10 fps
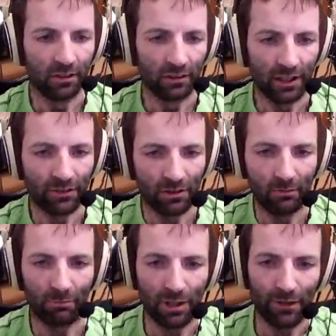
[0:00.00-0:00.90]
Let's
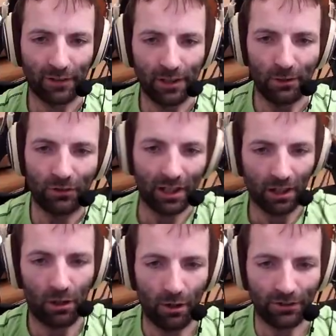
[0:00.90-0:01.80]
briefly use like,
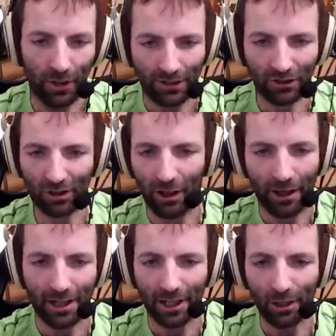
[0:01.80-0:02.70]
oh, it's
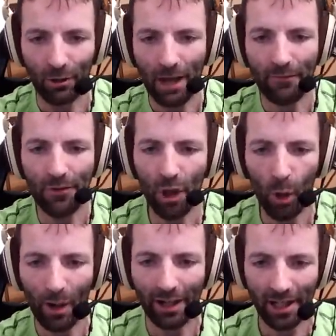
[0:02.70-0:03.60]
sliding. You have
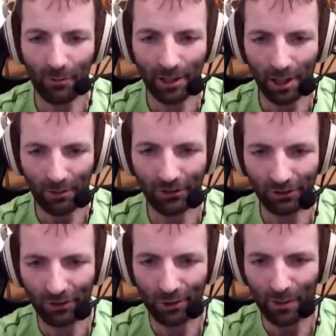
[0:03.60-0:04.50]
no idea what it wants
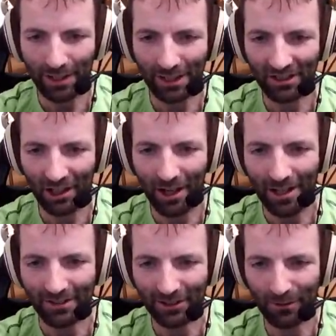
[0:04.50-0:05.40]
to do when it
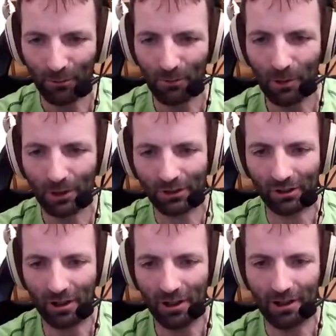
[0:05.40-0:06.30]
slides. It's the
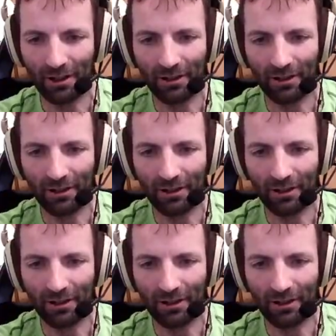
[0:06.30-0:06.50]
worst car.